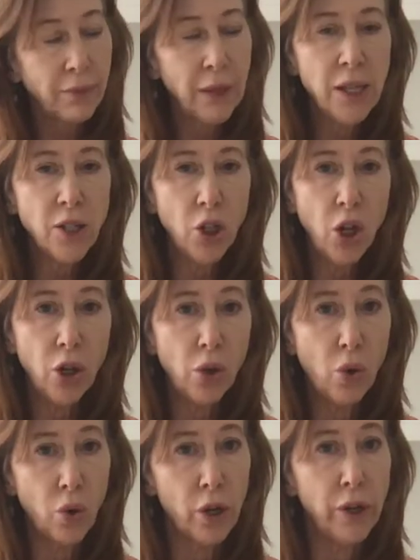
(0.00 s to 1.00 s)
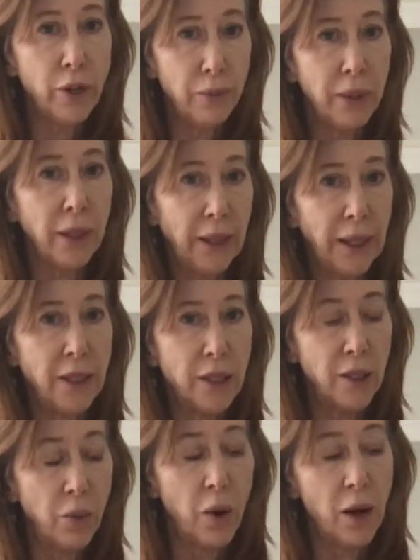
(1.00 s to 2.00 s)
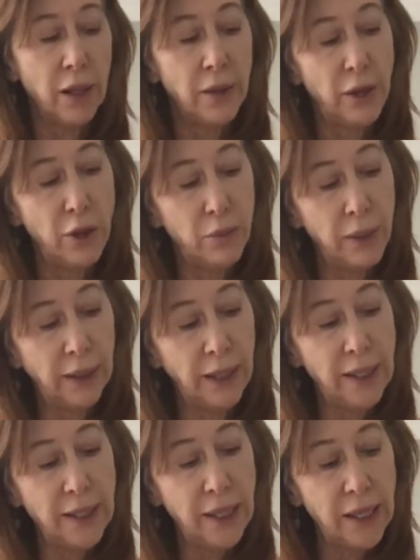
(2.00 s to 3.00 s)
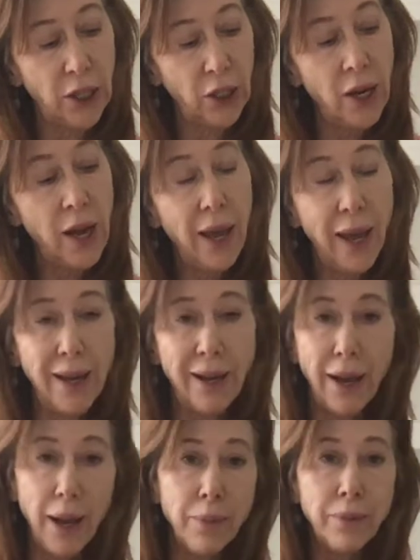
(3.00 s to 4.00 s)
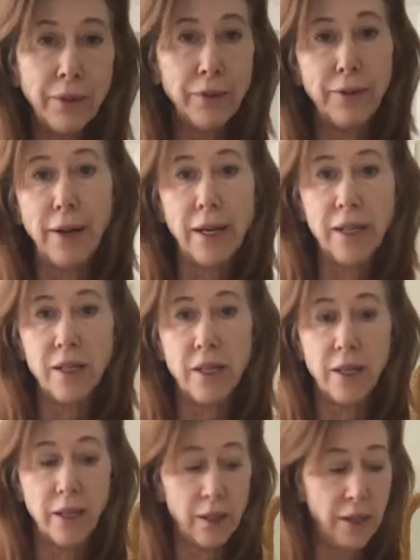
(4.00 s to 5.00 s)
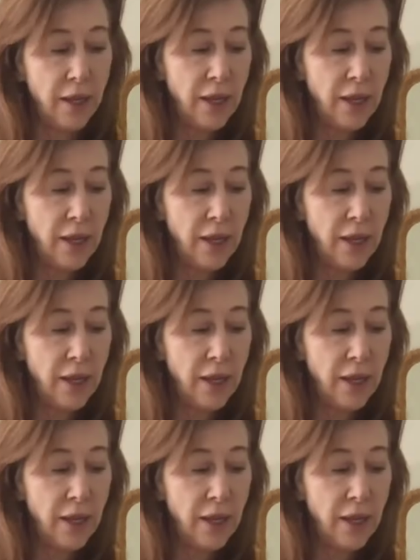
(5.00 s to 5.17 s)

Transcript: It has a long cord. You plug it into the wall and then you plug it into here and it amplifies the